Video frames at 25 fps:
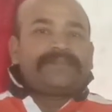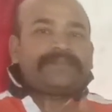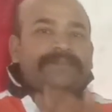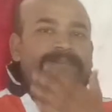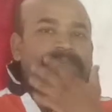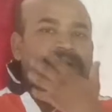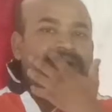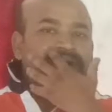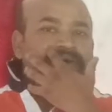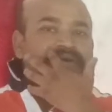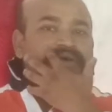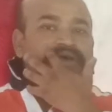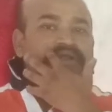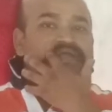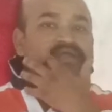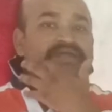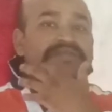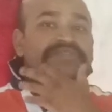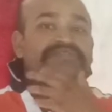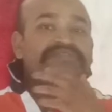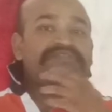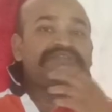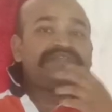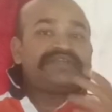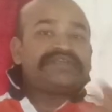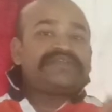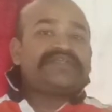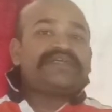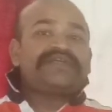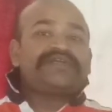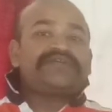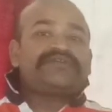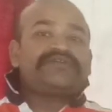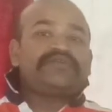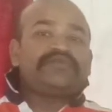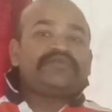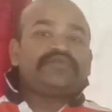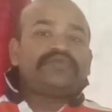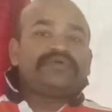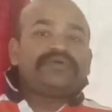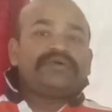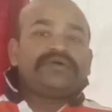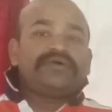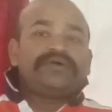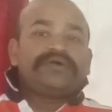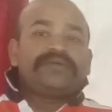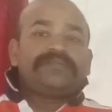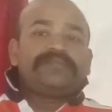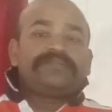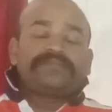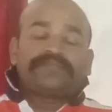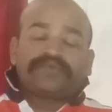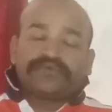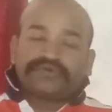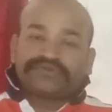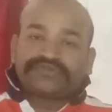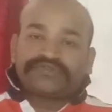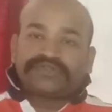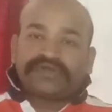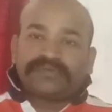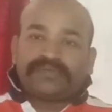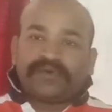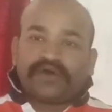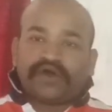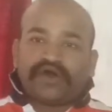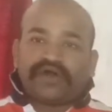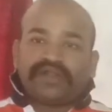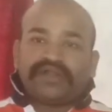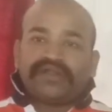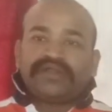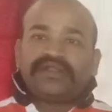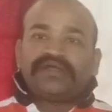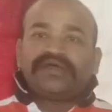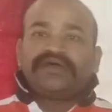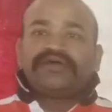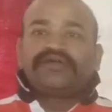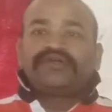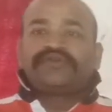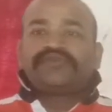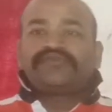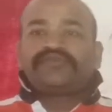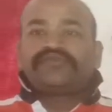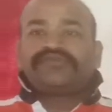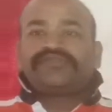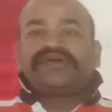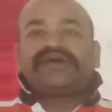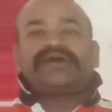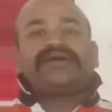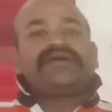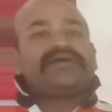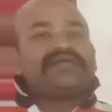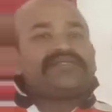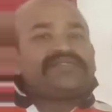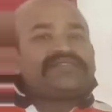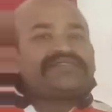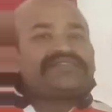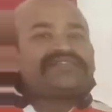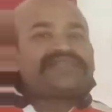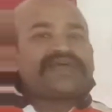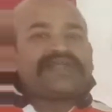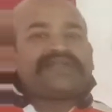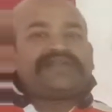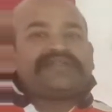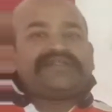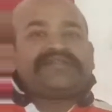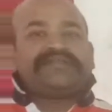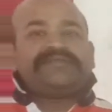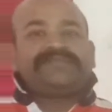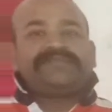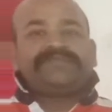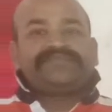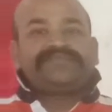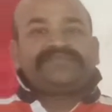power is needed to push the ball to the setter.